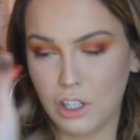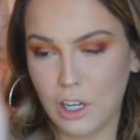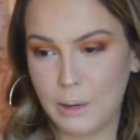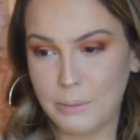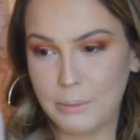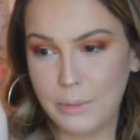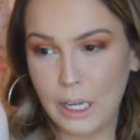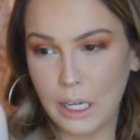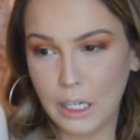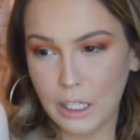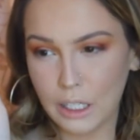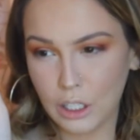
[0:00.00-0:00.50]
I'm
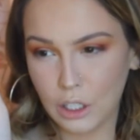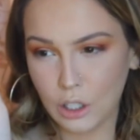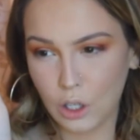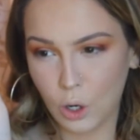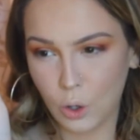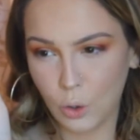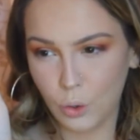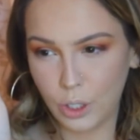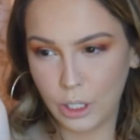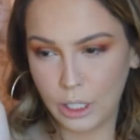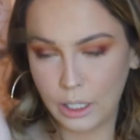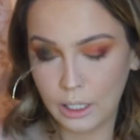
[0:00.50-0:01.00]
not going to
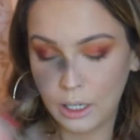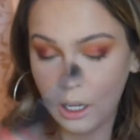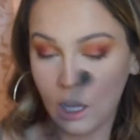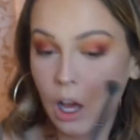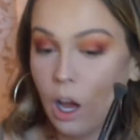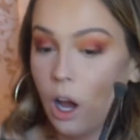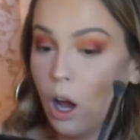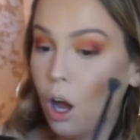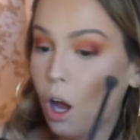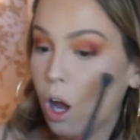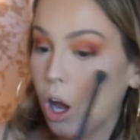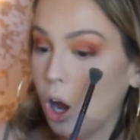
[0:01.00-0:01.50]
coat it
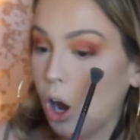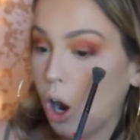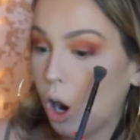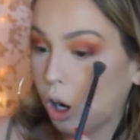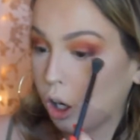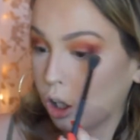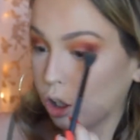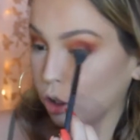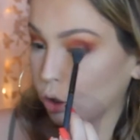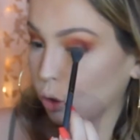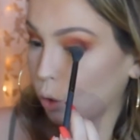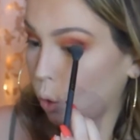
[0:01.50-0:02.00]

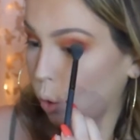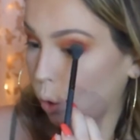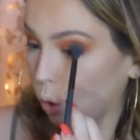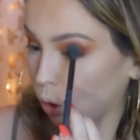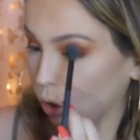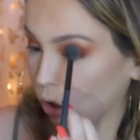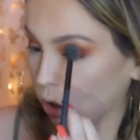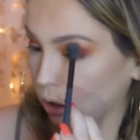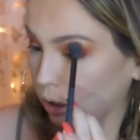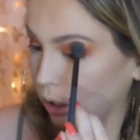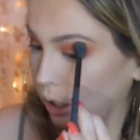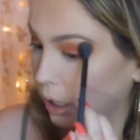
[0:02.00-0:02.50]

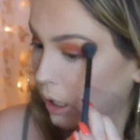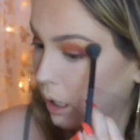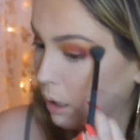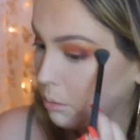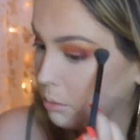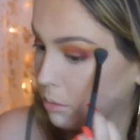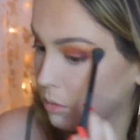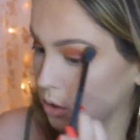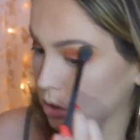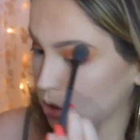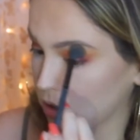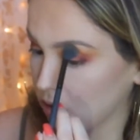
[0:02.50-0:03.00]
hardcore, like
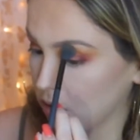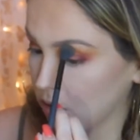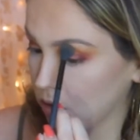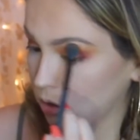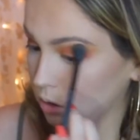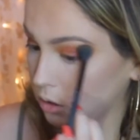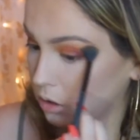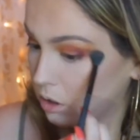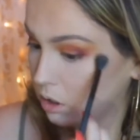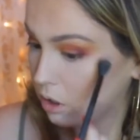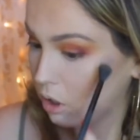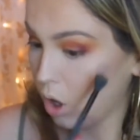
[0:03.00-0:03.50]
I'm just going to
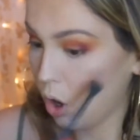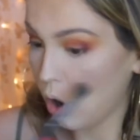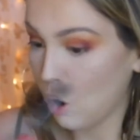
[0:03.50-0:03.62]
do a little,